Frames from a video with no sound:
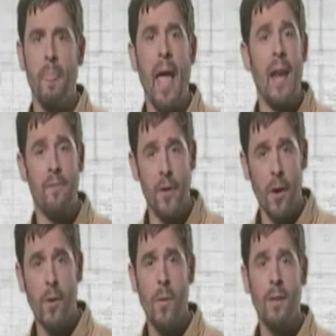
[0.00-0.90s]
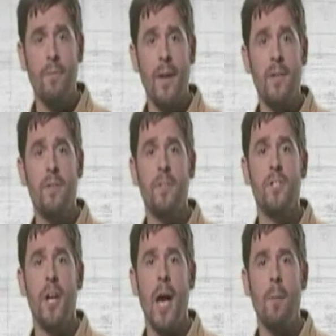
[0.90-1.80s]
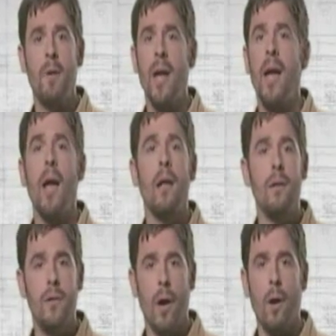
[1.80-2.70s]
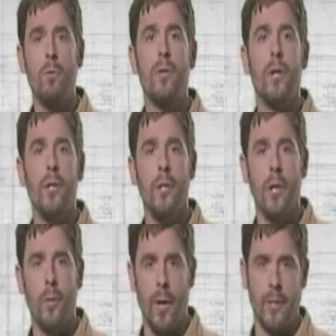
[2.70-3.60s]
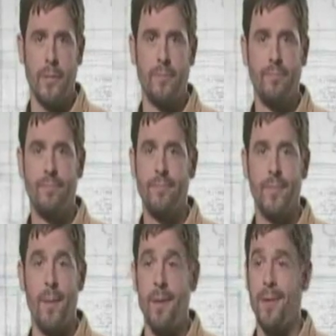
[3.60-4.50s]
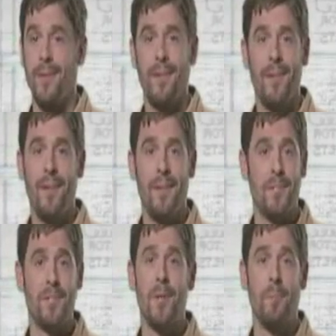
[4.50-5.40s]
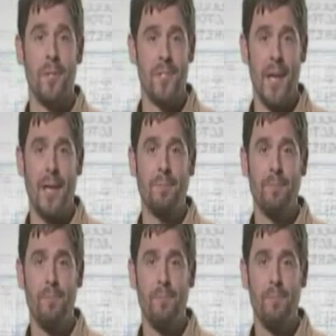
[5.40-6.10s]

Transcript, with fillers: And if you aren't qualified to do the job, don't do it. I mean, it's as simple as that.